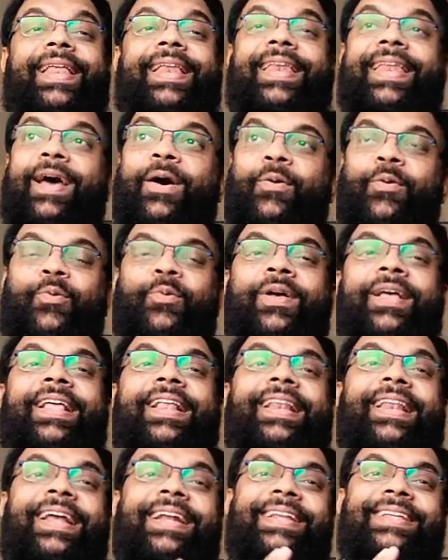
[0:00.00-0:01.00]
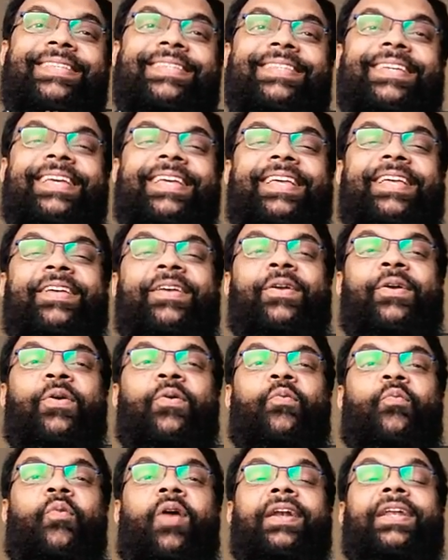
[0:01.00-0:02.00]
Now, let us see
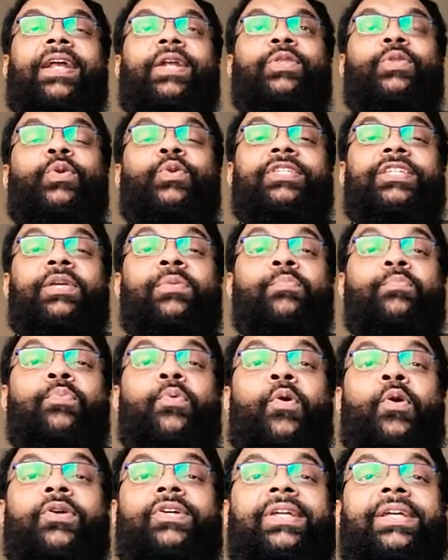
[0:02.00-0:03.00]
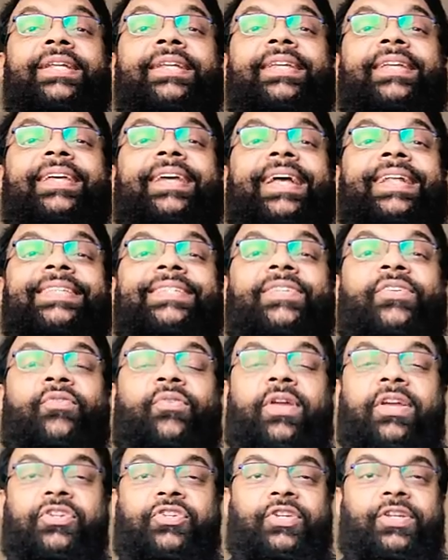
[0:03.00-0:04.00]
what are those important
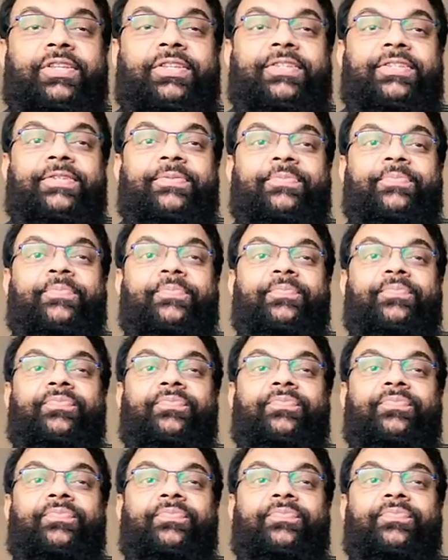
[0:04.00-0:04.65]
considerations.